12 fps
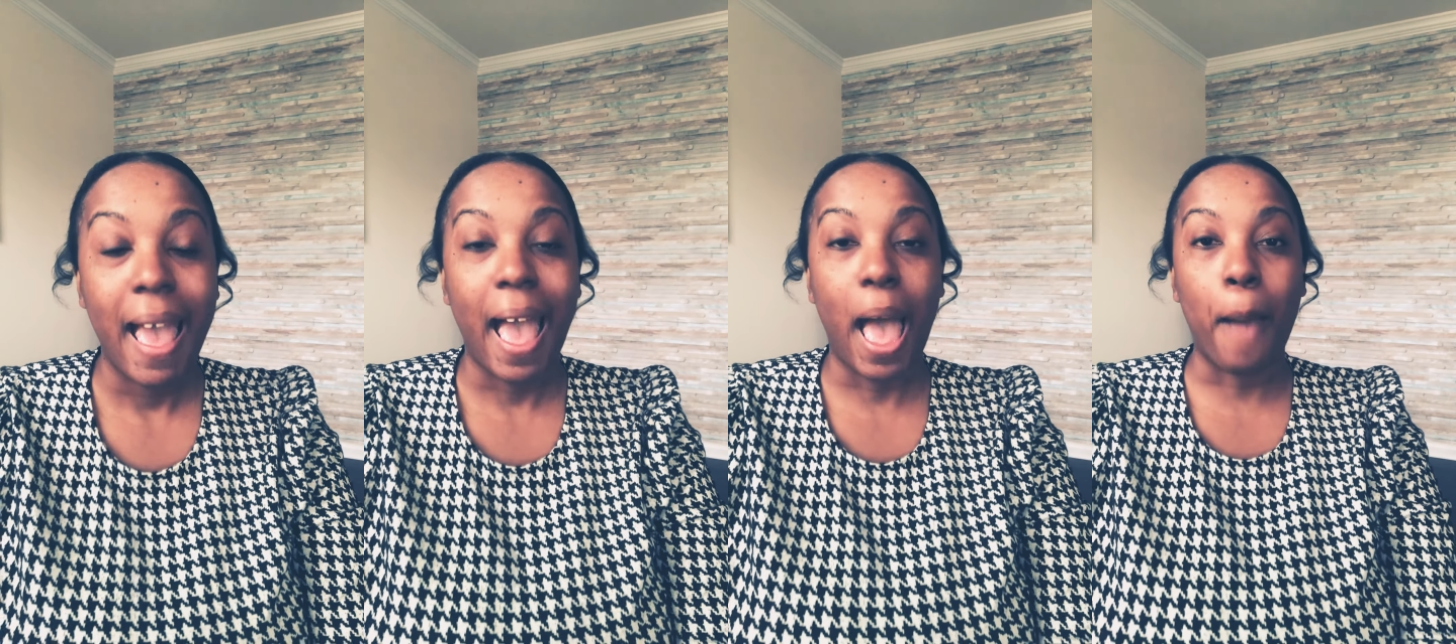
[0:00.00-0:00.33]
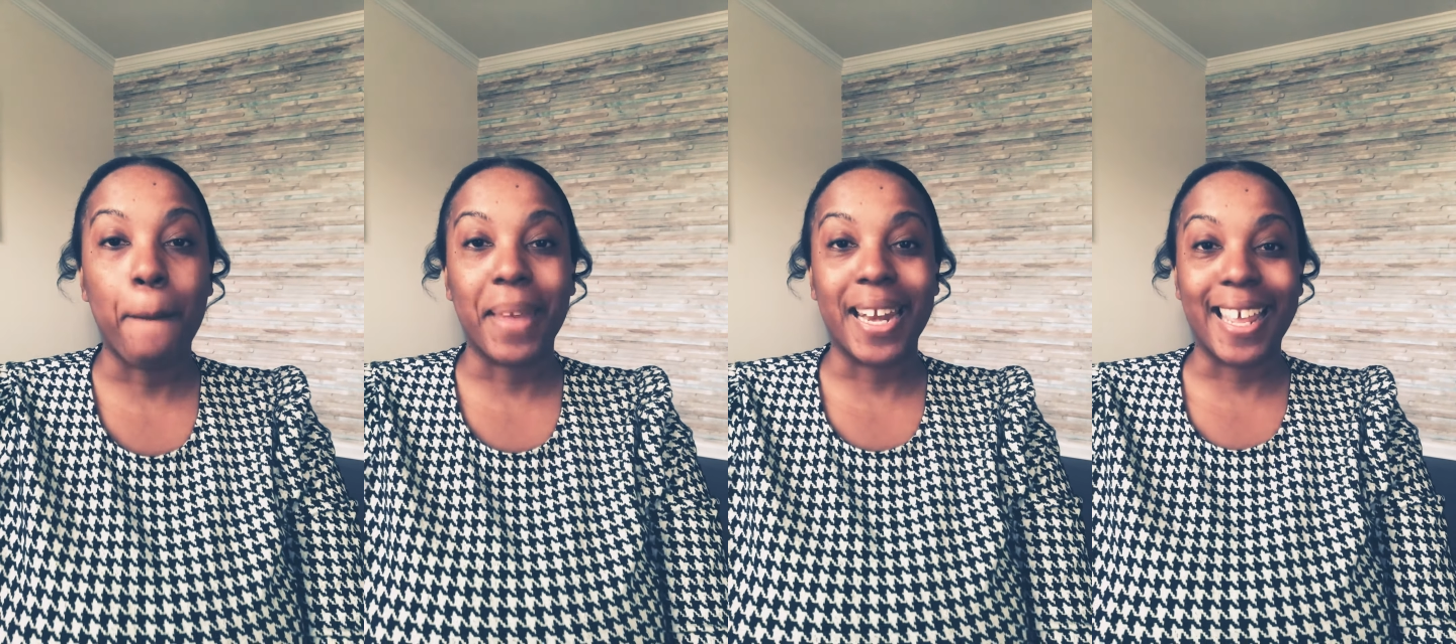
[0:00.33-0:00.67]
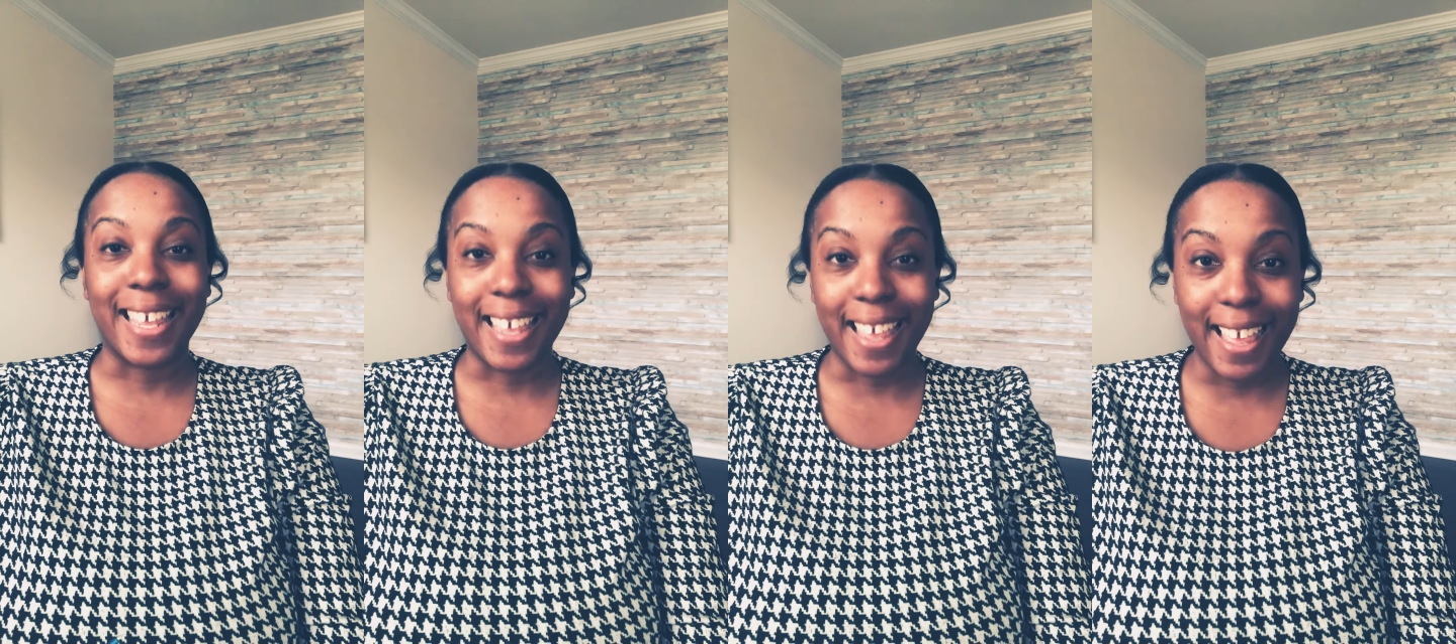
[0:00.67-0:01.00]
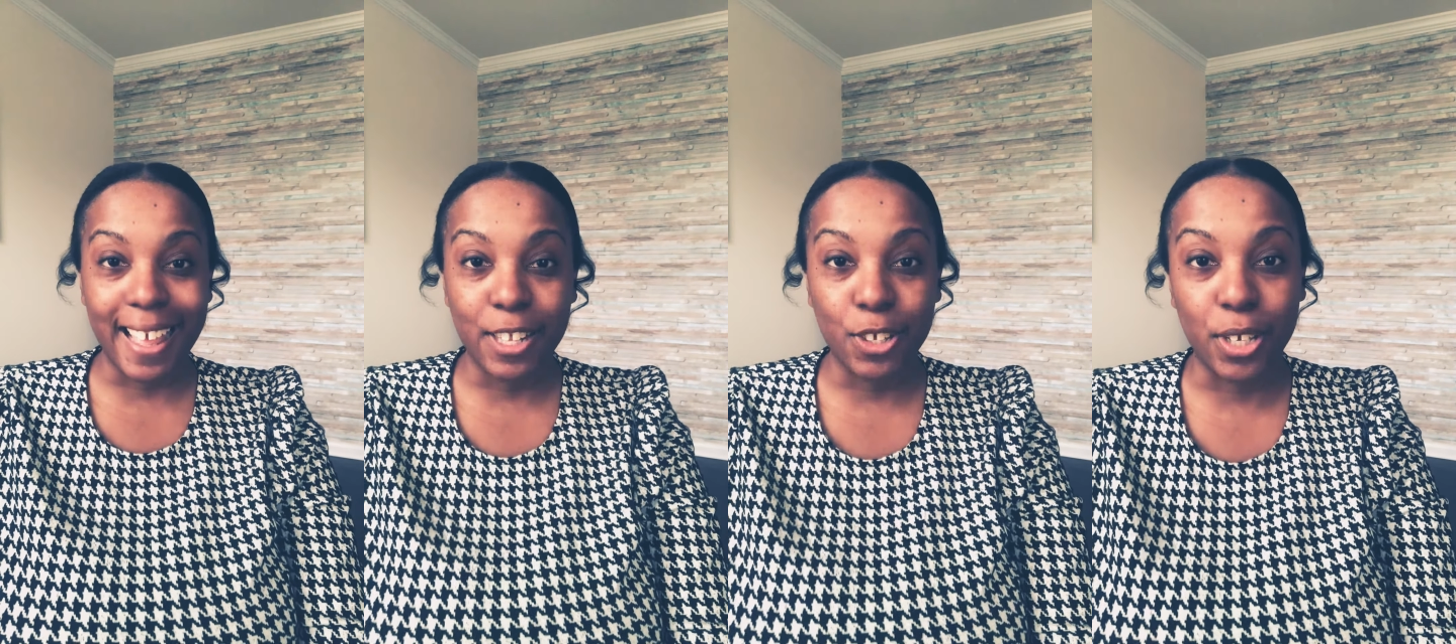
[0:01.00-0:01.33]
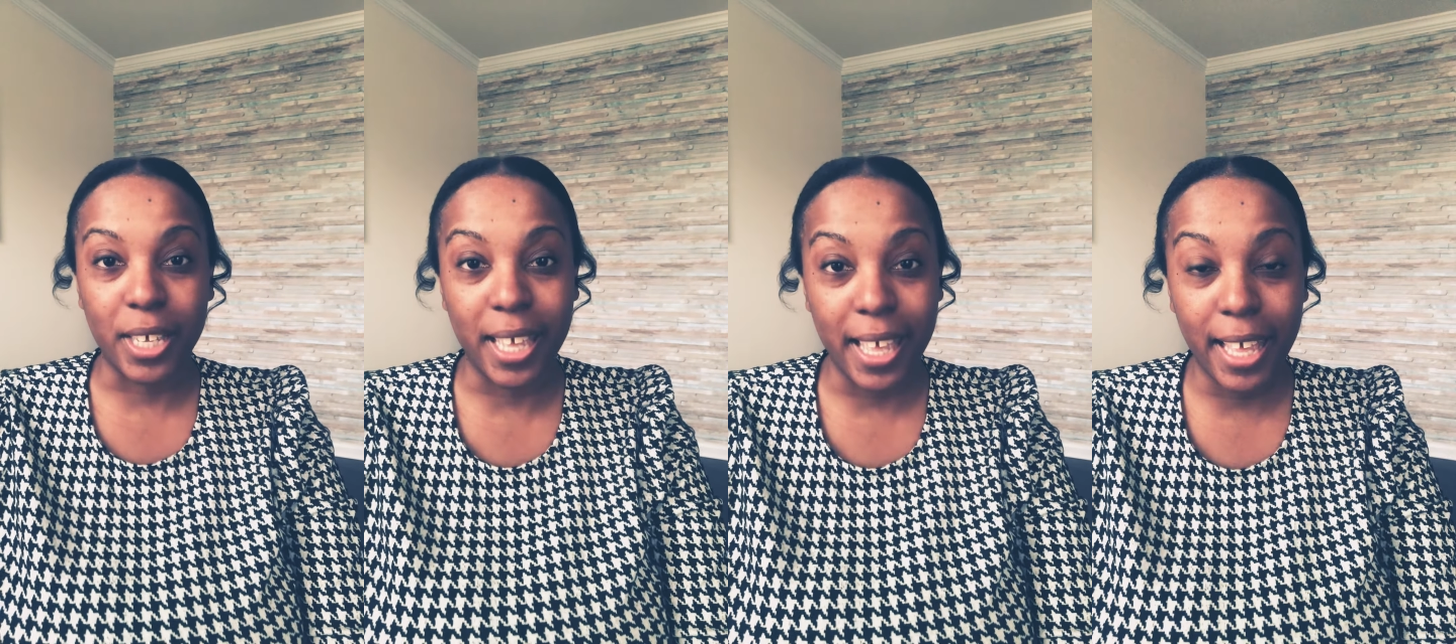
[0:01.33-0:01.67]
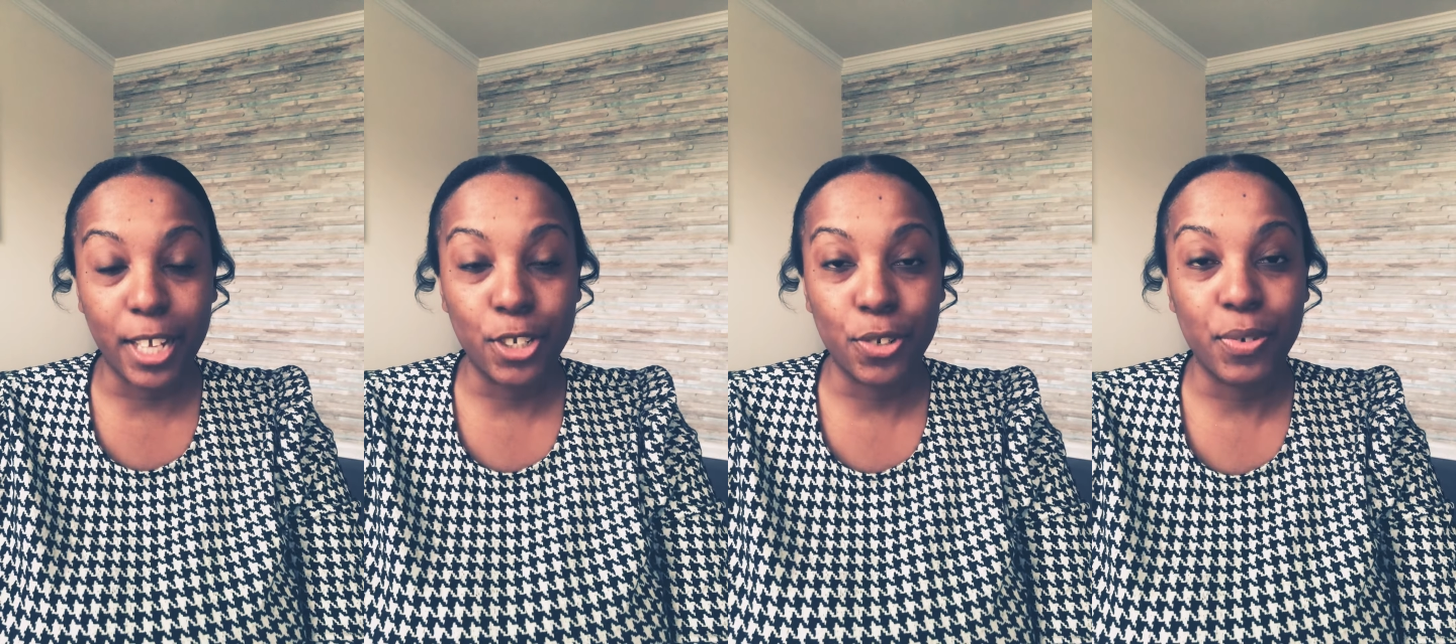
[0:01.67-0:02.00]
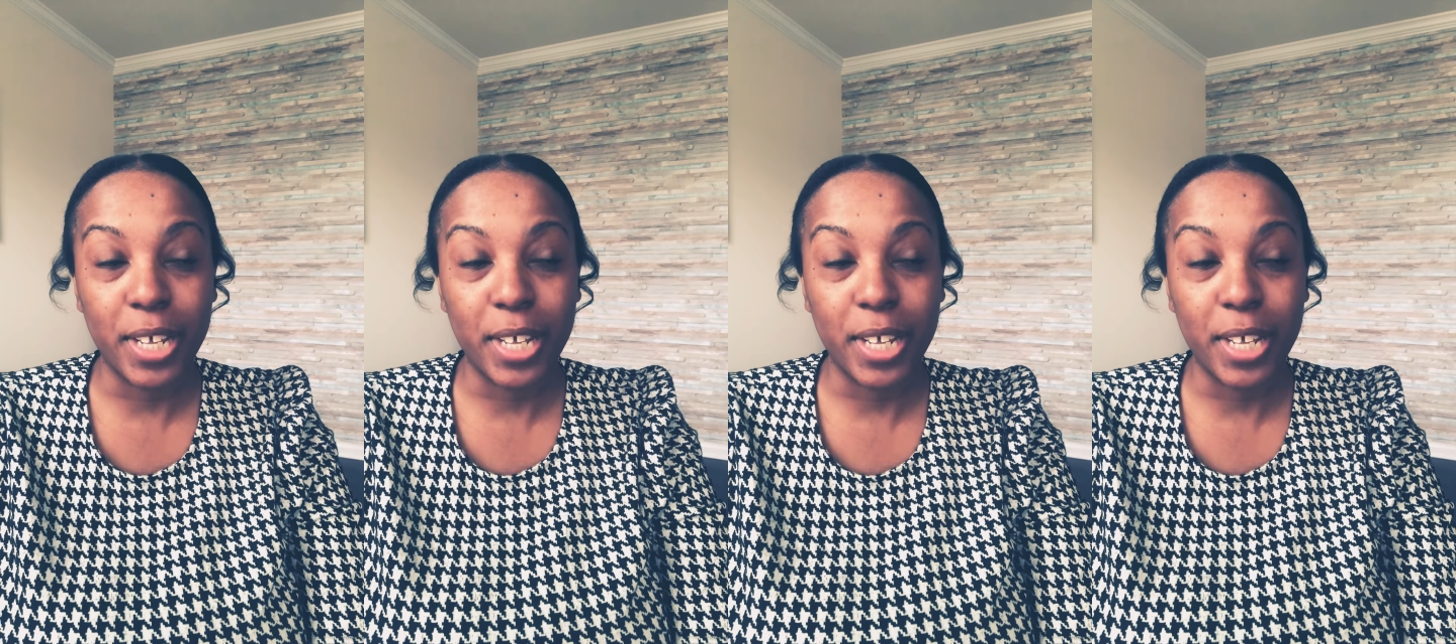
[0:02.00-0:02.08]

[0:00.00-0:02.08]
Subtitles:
how many gigs you